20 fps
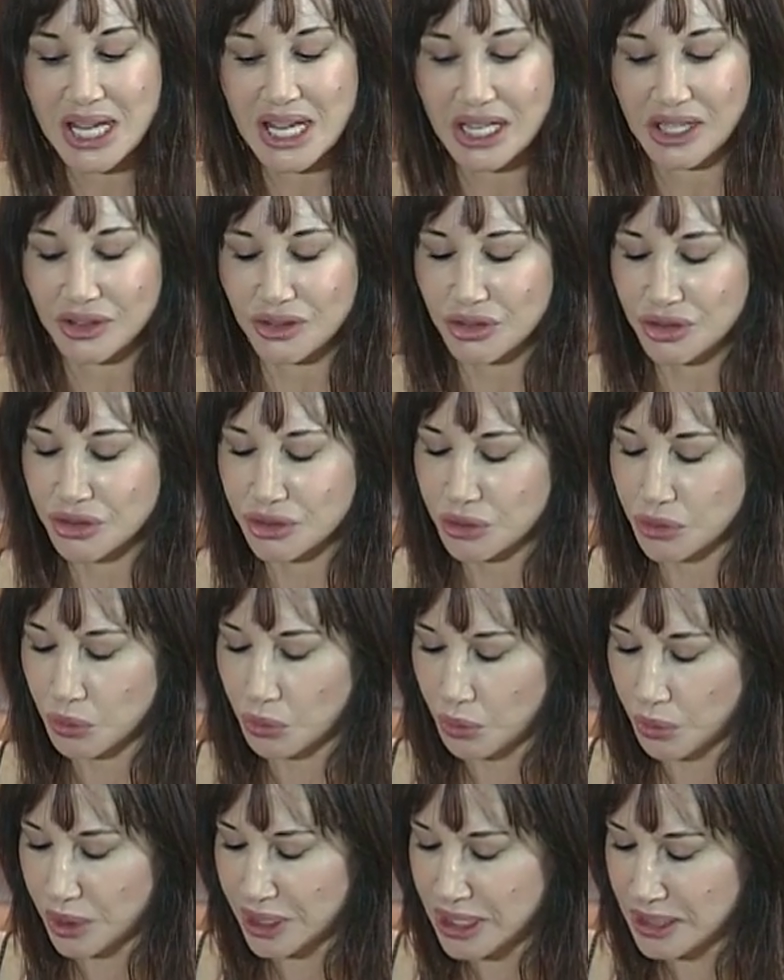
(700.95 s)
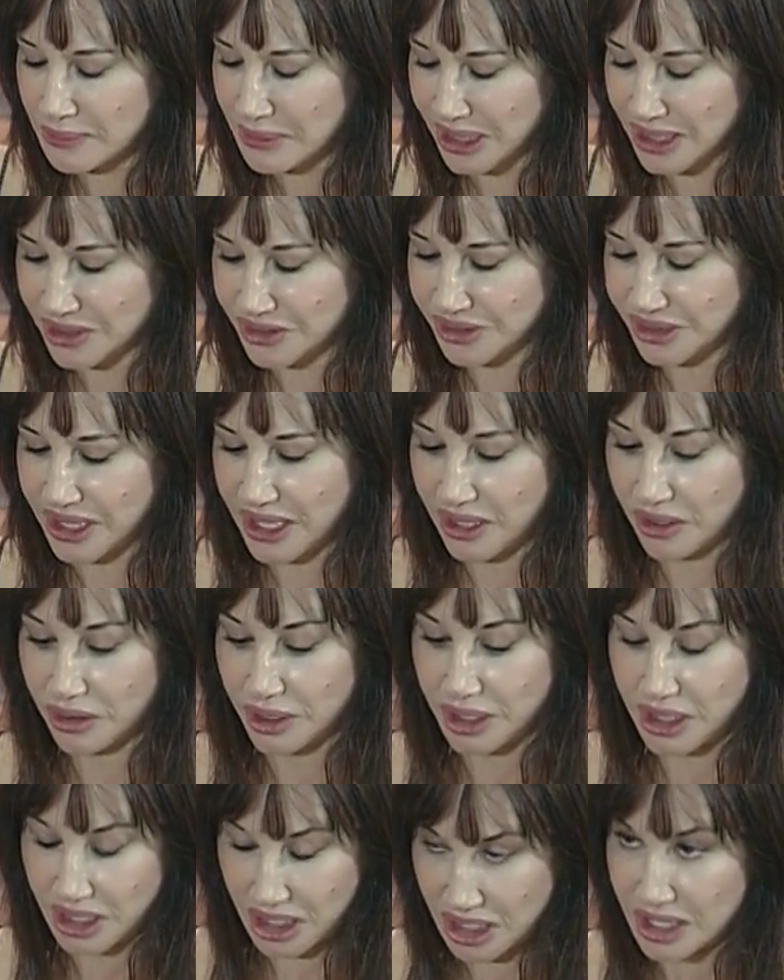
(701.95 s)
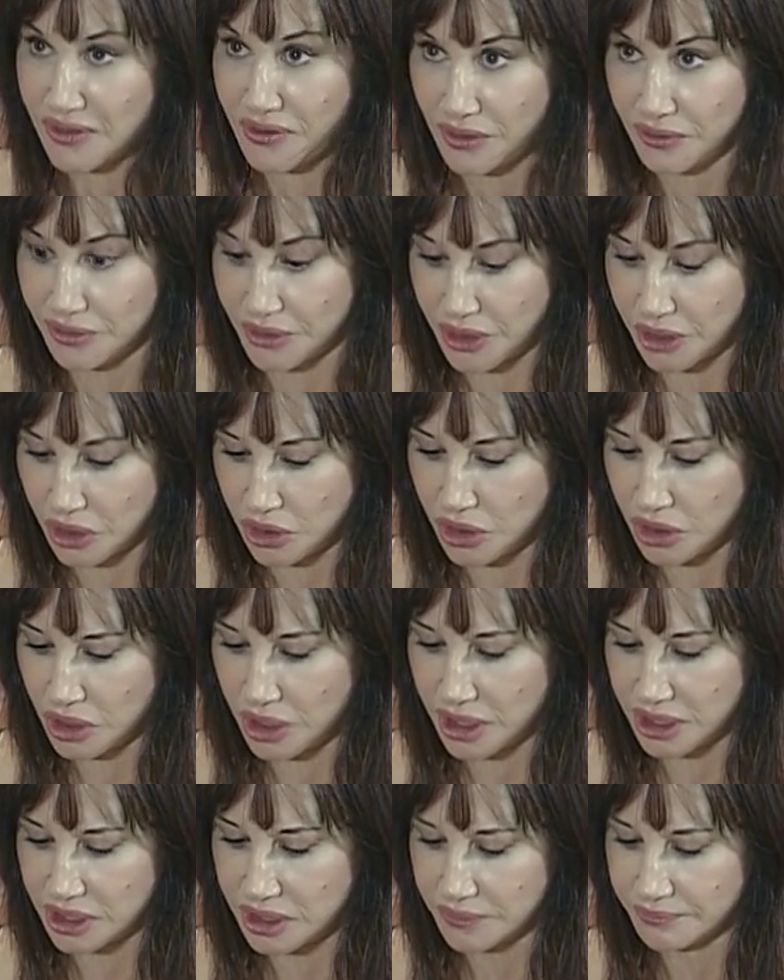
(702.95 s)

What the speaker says: extremely scary, even for the good.